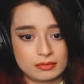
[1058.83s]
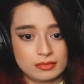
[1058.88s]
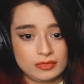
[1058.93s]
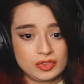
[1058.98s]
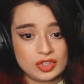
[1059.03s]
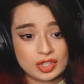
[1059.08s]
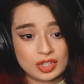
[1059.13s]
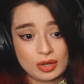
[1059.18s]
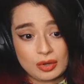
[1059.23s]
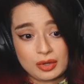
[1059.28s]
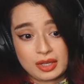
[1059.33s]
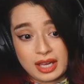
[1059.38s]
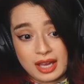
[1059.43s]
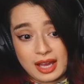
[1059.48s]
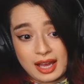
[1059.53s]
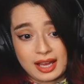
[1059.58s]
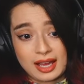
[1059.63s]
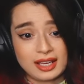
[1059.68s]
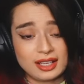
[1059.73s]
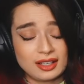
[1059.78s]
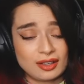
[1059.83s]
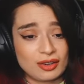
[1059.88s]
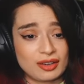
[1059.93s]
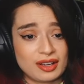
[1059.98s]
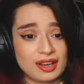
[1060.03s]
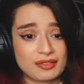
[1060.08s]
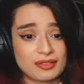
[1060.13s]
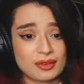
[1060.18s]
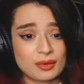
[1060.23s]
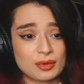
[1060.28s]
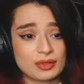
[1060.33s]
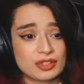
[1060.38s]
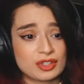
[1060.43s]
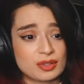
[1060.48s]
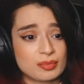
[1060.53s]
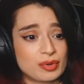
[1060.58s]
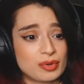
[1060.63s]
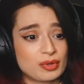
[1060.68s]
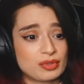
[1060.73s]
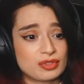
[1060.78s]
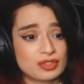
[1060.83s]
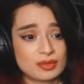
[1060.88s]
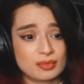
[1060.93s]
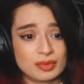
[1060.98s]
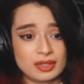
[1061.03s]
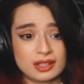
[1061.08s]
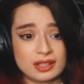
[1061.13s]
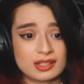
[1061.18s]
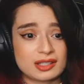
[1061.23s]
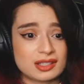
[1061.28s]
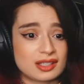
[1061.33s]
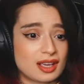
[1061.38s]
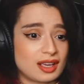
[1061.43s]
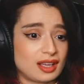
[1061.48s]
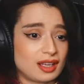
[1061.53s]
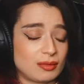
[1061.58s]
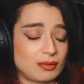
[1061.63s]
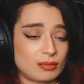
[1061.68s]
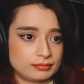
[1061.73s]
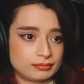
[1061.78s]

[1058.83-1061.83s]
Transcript: It's okay. Not everyone's supposed to be the same.